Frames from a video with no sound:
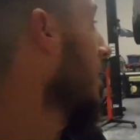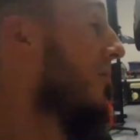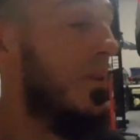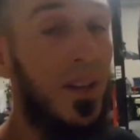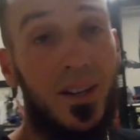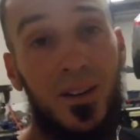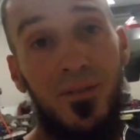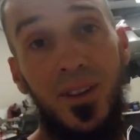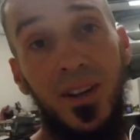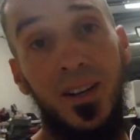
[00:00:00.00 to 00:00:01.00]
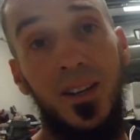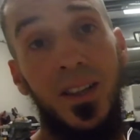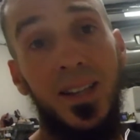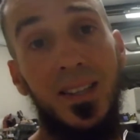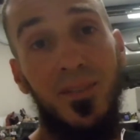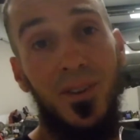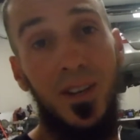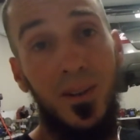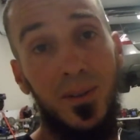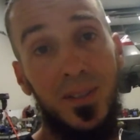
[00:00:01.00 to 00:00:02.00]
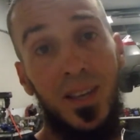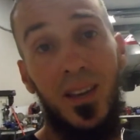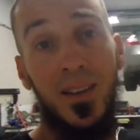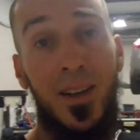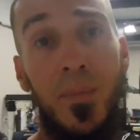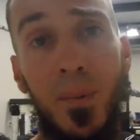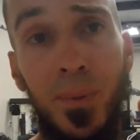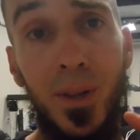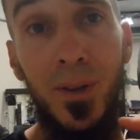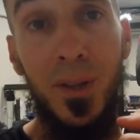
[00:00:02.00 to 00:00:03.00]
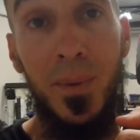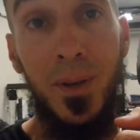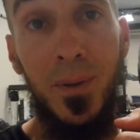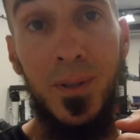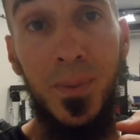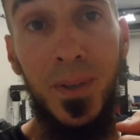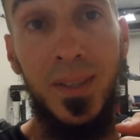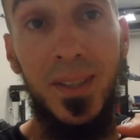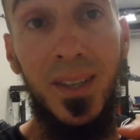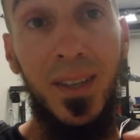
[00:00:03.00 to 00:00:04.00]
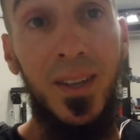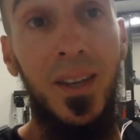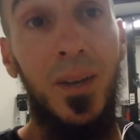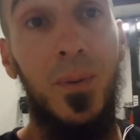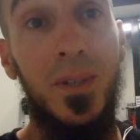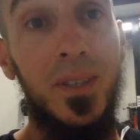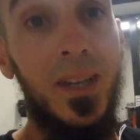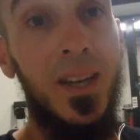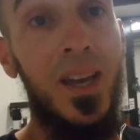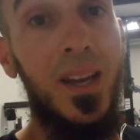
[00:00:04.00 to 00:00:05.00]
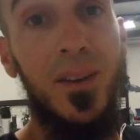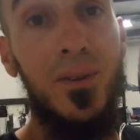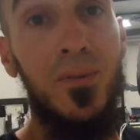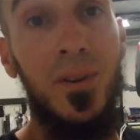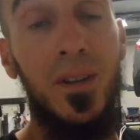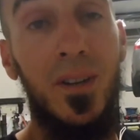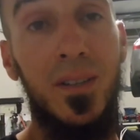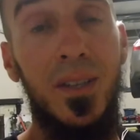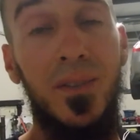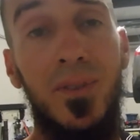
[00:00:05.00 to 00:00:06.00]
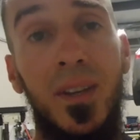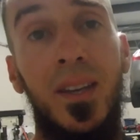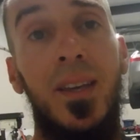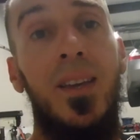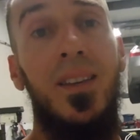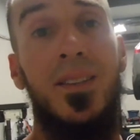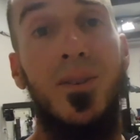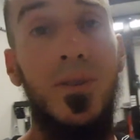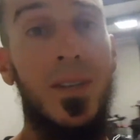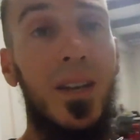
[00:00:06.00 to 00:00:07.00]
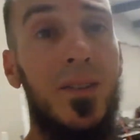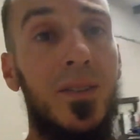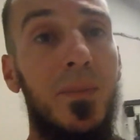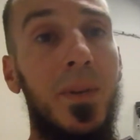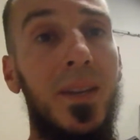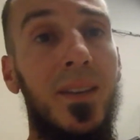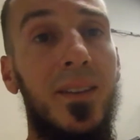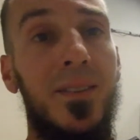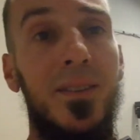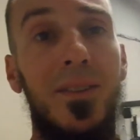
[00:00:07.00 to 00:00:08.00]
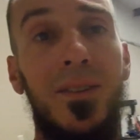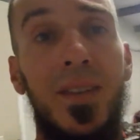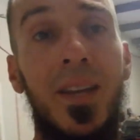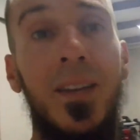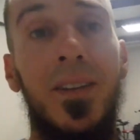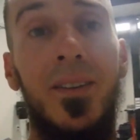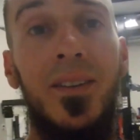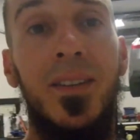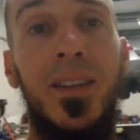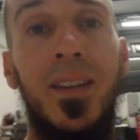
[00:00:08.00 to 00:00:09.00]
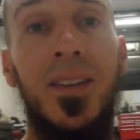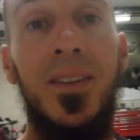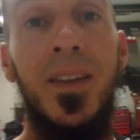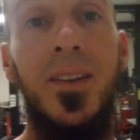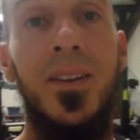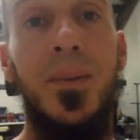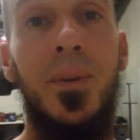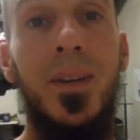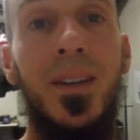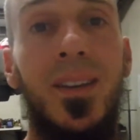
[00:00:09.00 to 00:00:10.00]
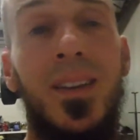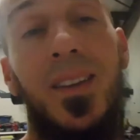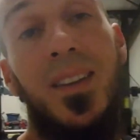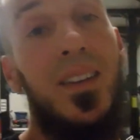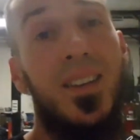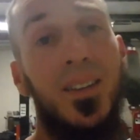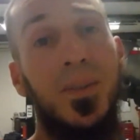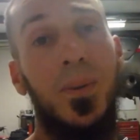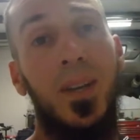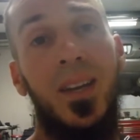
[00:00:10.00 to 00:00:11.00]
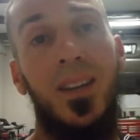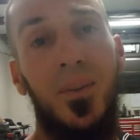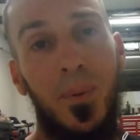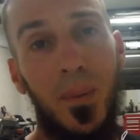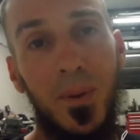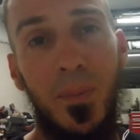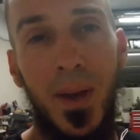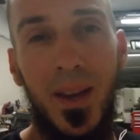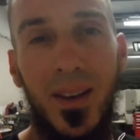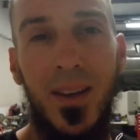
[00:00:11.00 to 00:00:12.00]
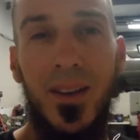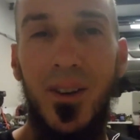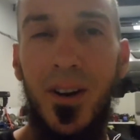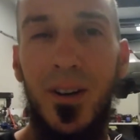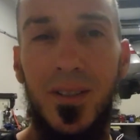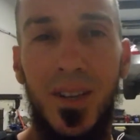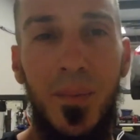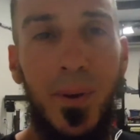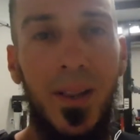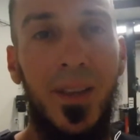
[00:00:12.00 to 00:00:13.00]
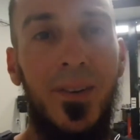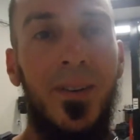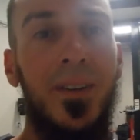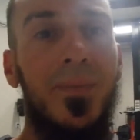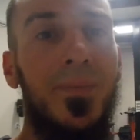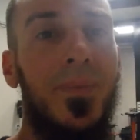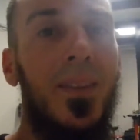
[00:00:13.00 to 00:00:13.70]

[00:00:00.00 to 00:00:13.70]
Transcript: If you like our vlog or you like these videos, comment below. Let me know what you want to see. We just kind of hang out and do fun car stuff. It's usually not just me. It's a little dead in here on Saturday, but it's okay. Probably Panda and Yaria stop by later on.